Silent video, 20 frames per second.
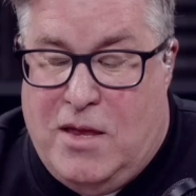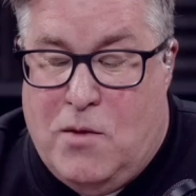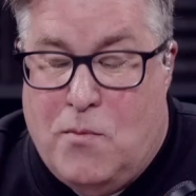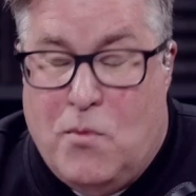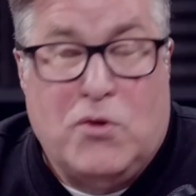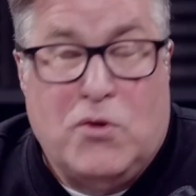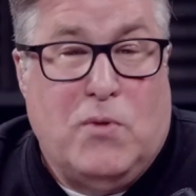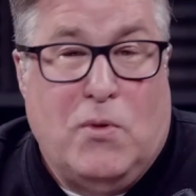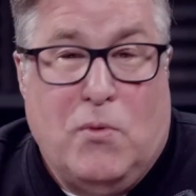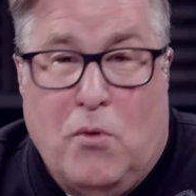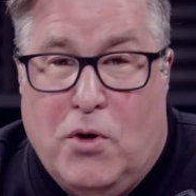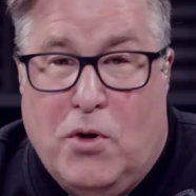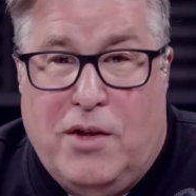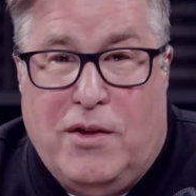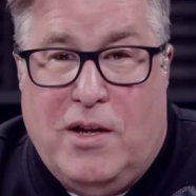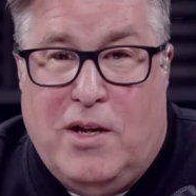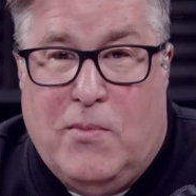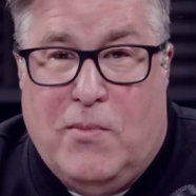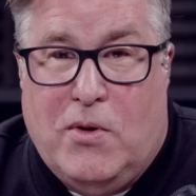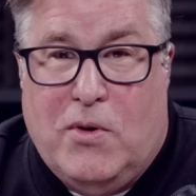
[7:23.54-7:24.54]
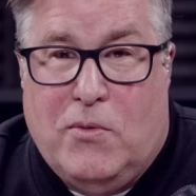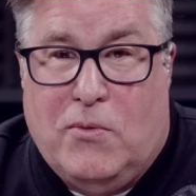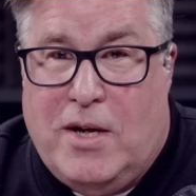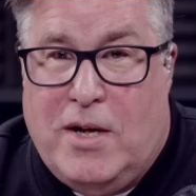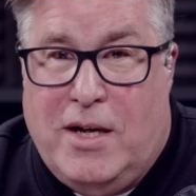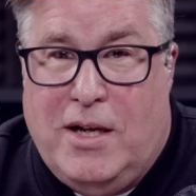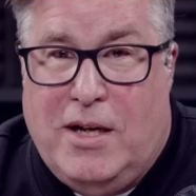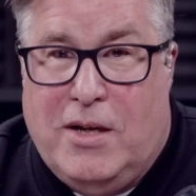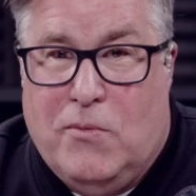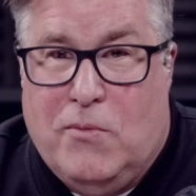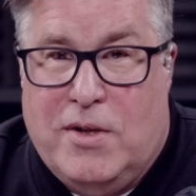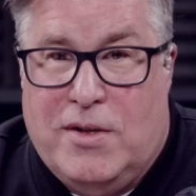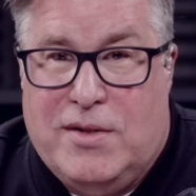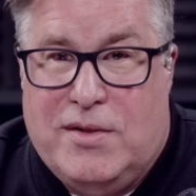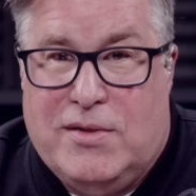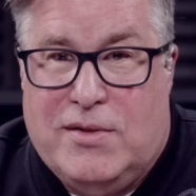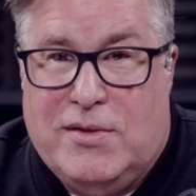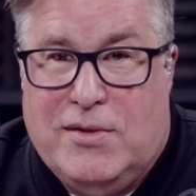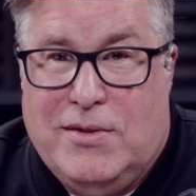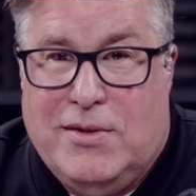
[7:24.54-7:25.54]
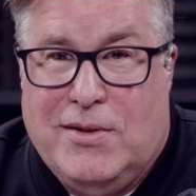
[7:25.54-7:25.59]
the most rewarding thing about writing it was?